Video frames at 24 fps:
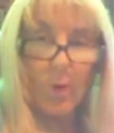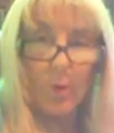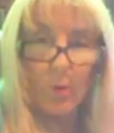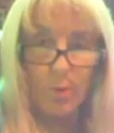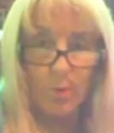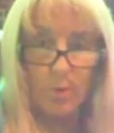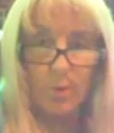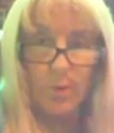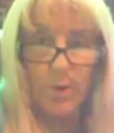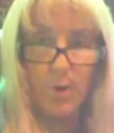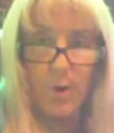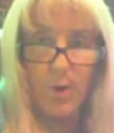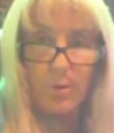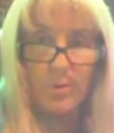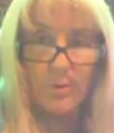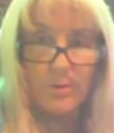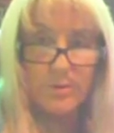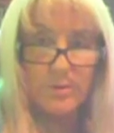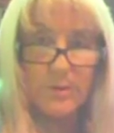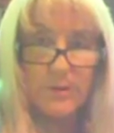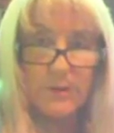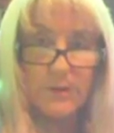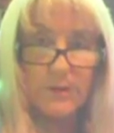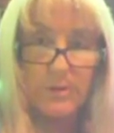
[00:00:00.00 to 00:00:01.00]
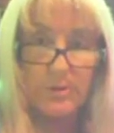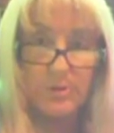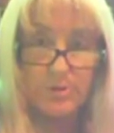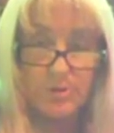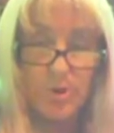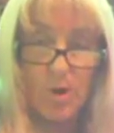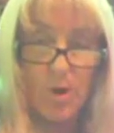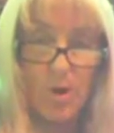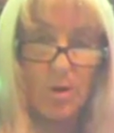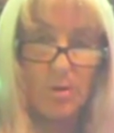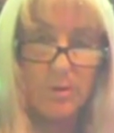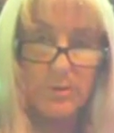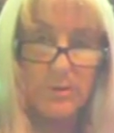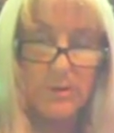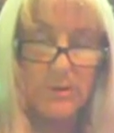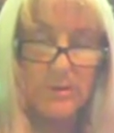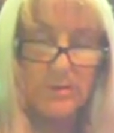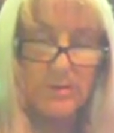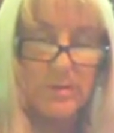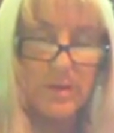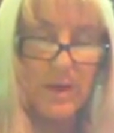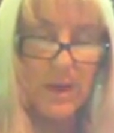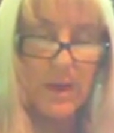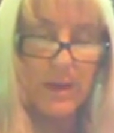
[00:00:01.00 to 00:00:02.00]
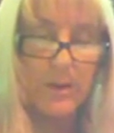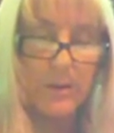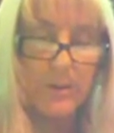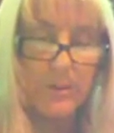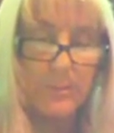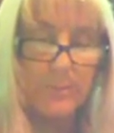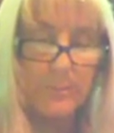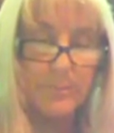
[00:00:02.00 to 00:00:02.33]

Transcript: All you know as a little child is that